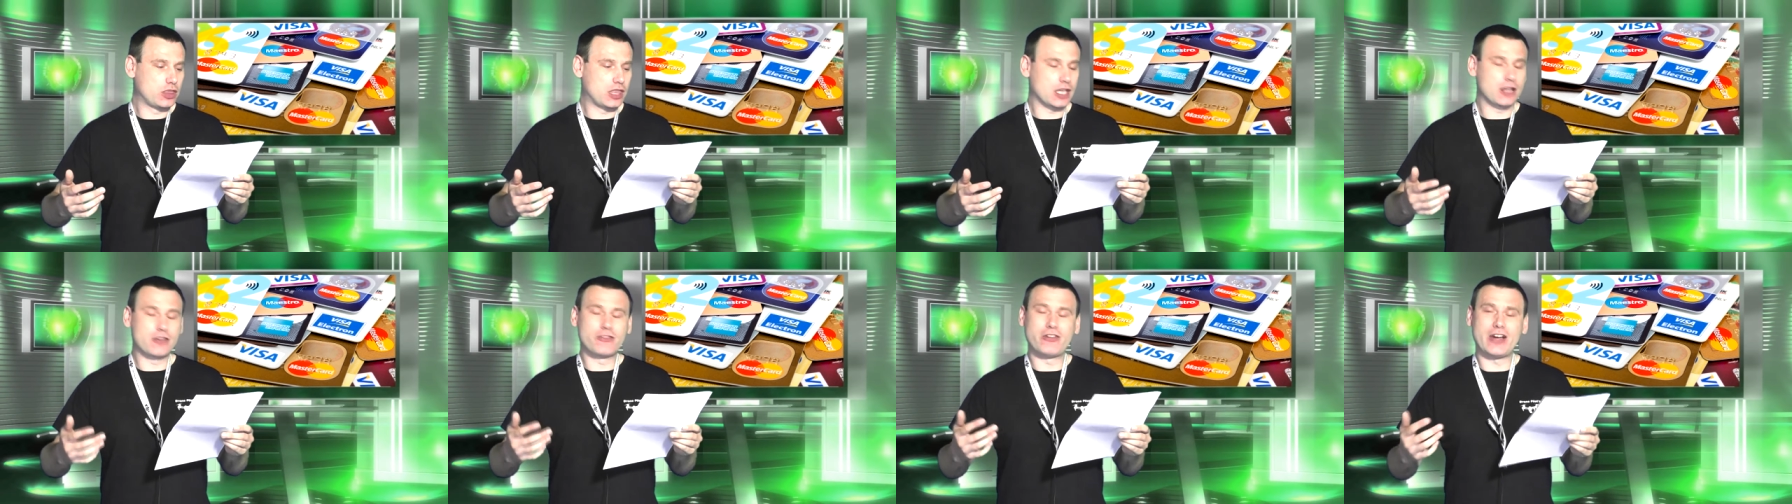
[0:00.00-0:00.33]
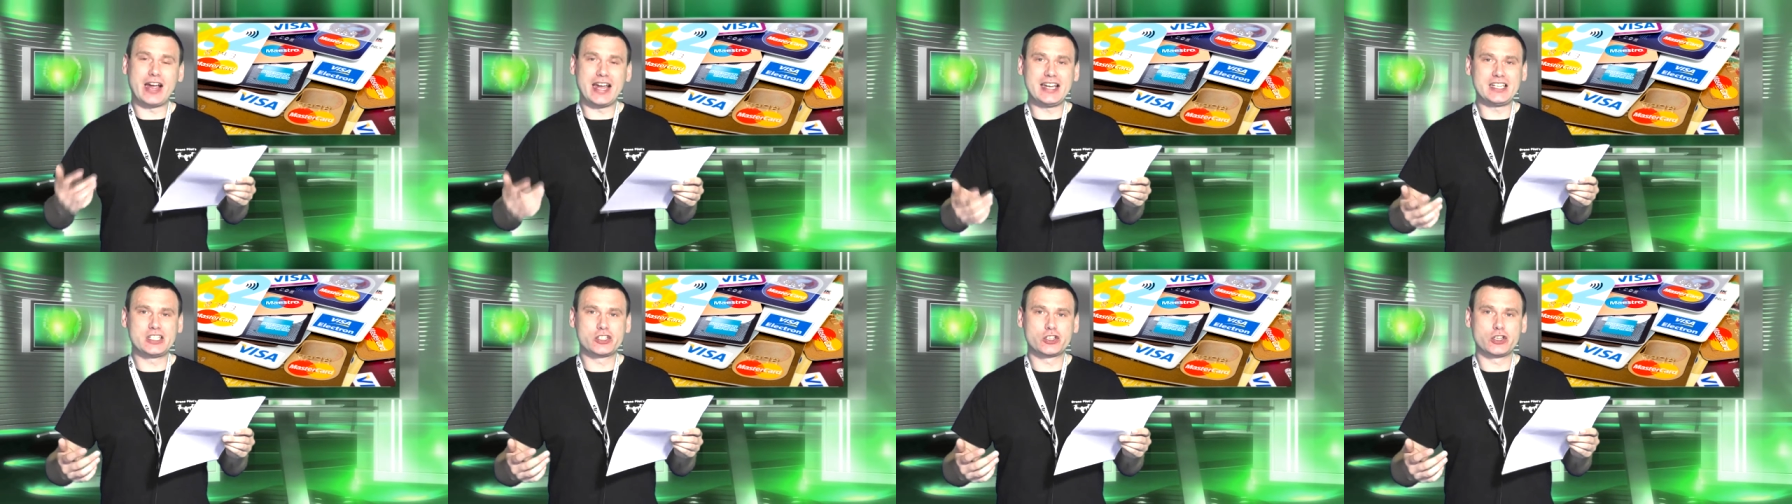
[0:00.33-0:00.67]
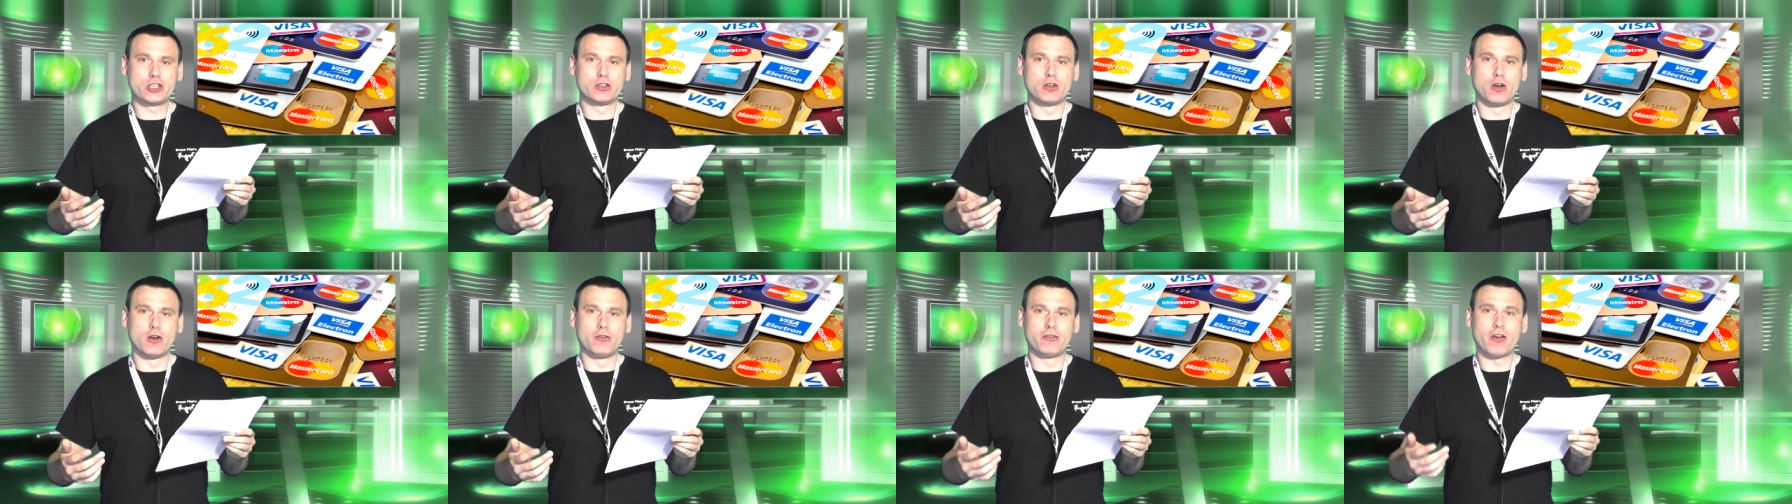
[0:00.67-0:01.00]
the
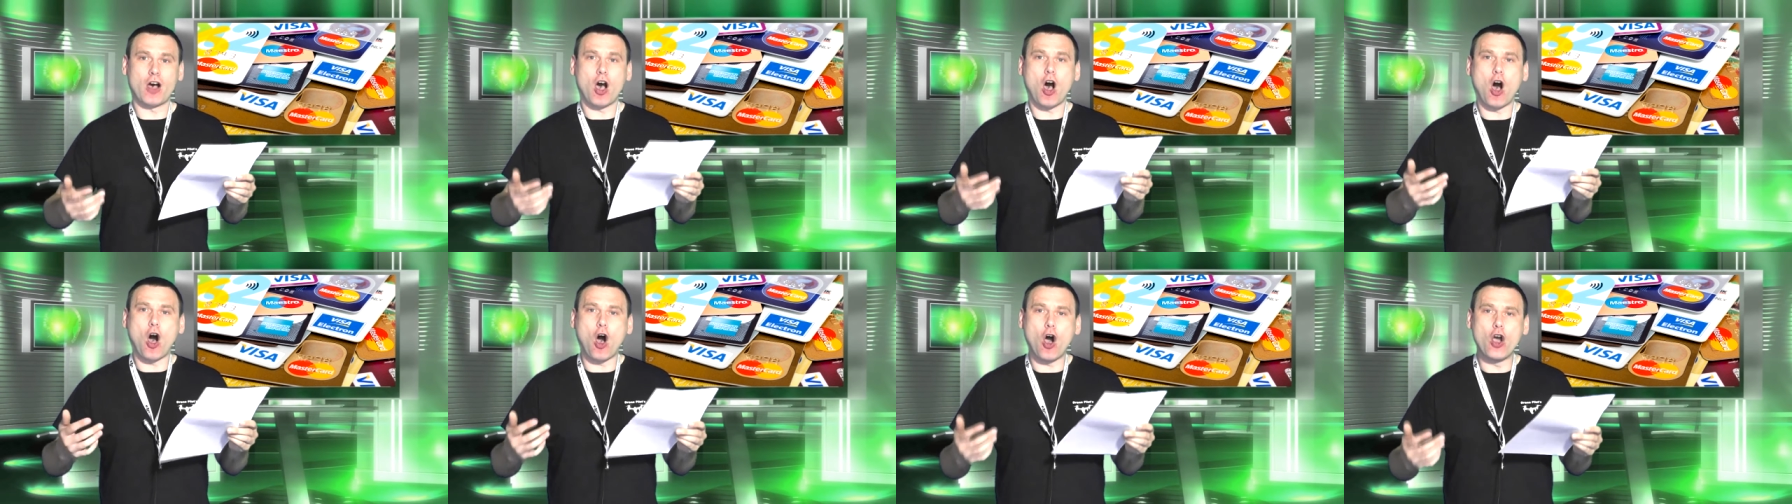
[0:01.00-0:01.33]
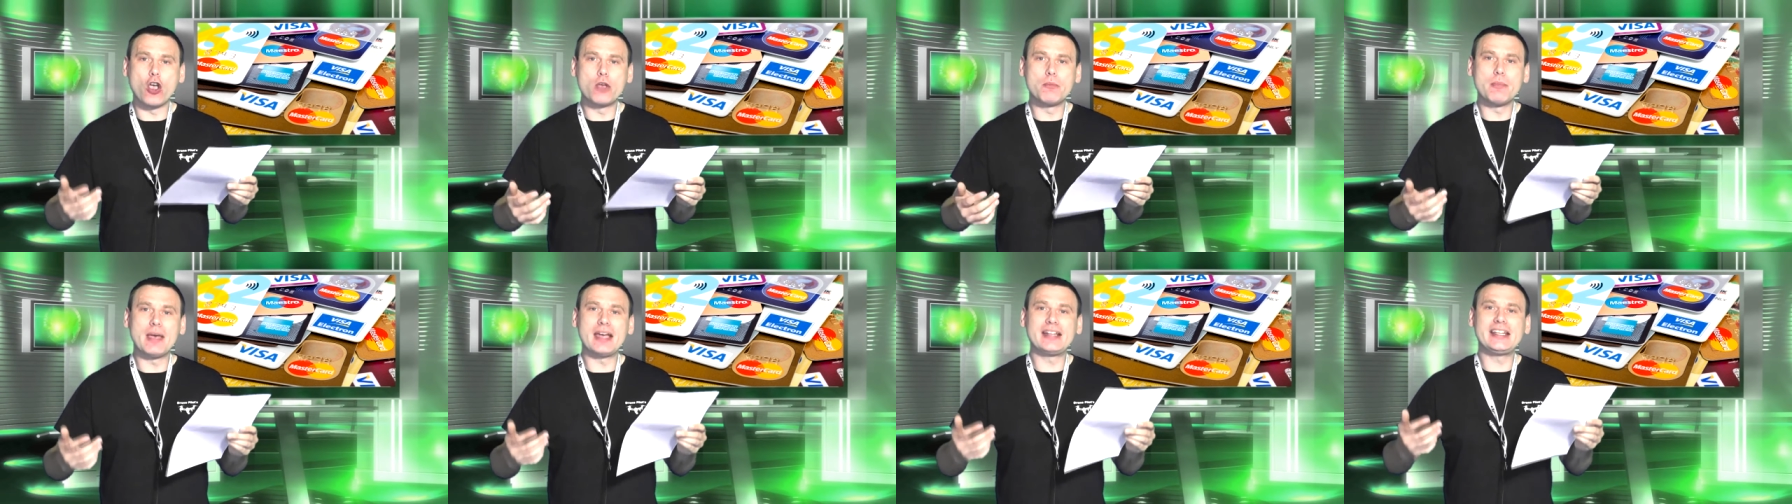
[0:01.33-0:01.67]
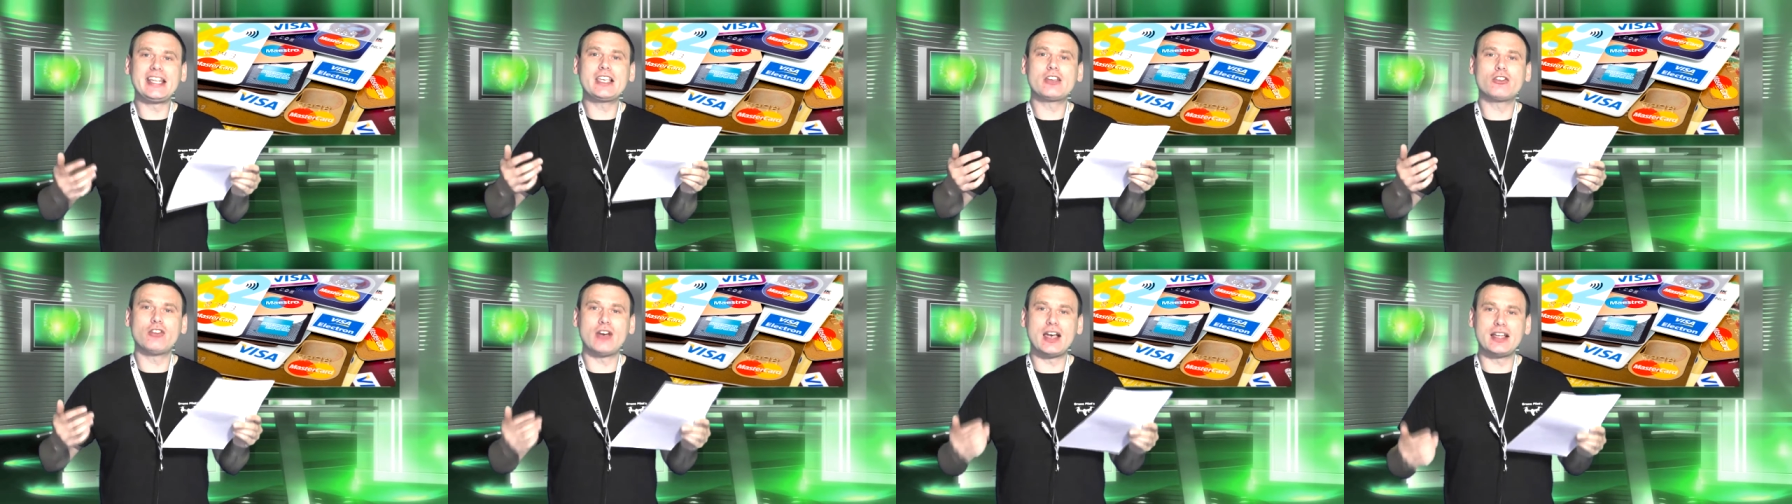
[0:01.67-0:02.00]
question of how many
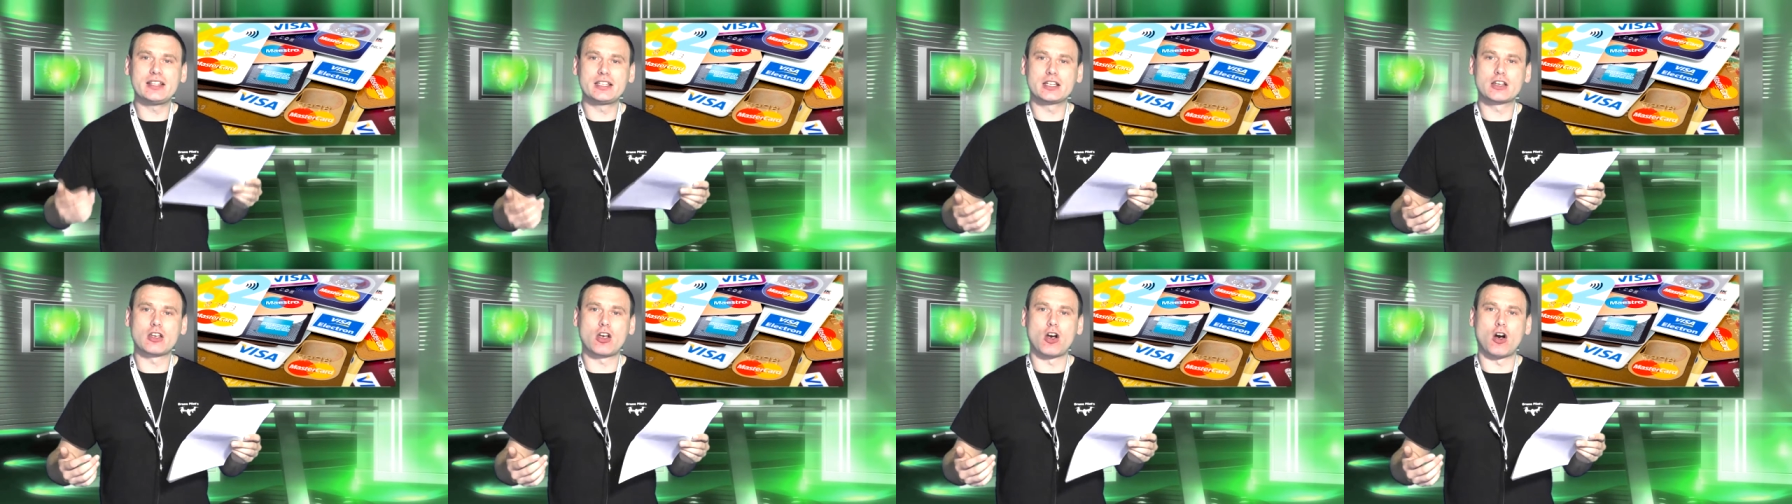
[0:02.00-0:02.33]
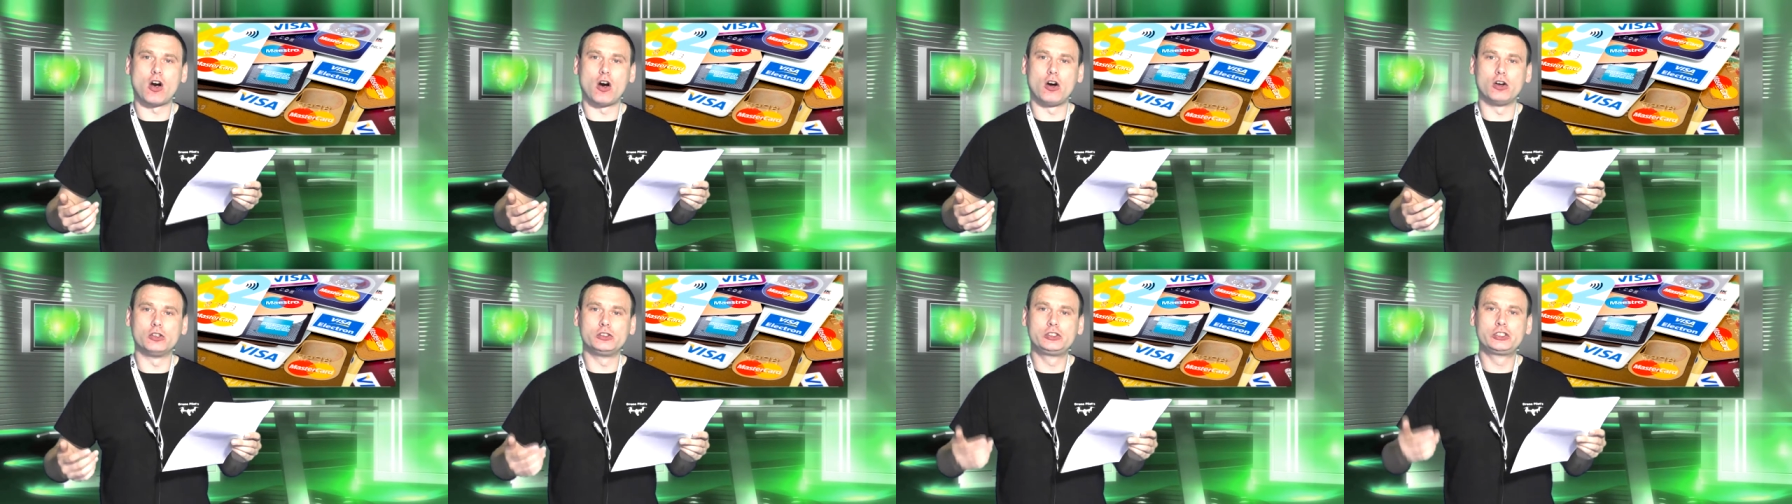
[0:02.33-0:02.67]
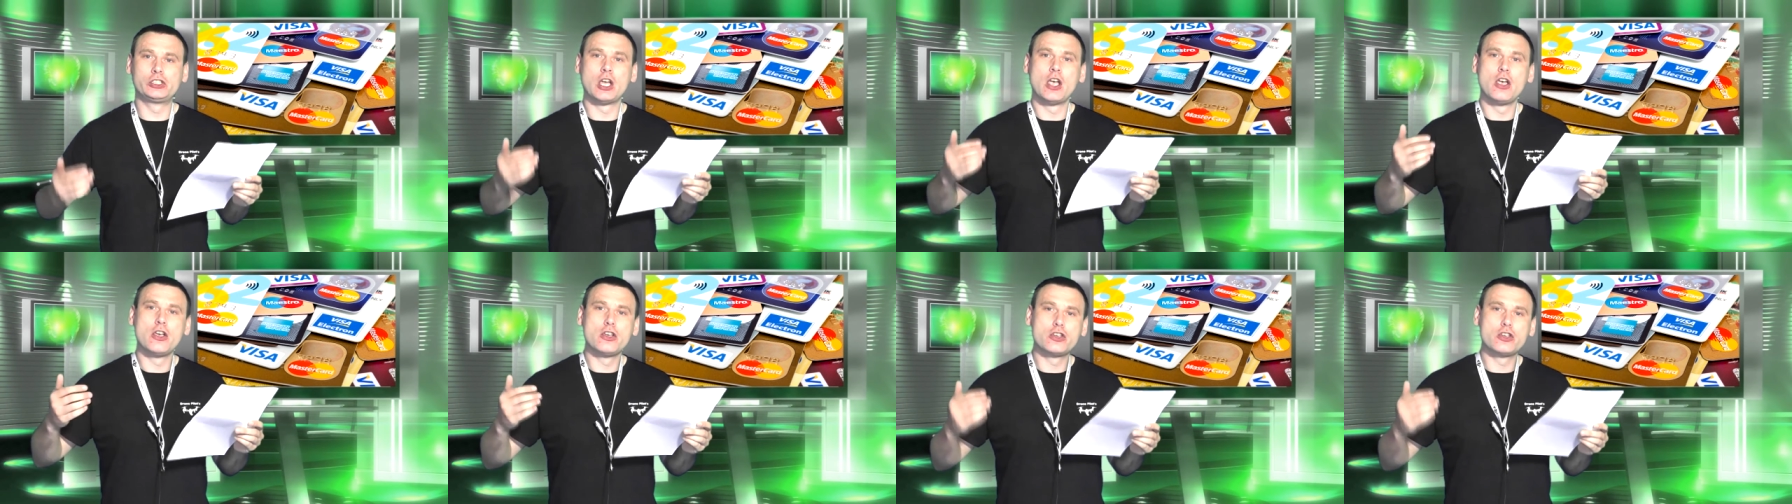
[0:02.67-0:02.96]
credit cards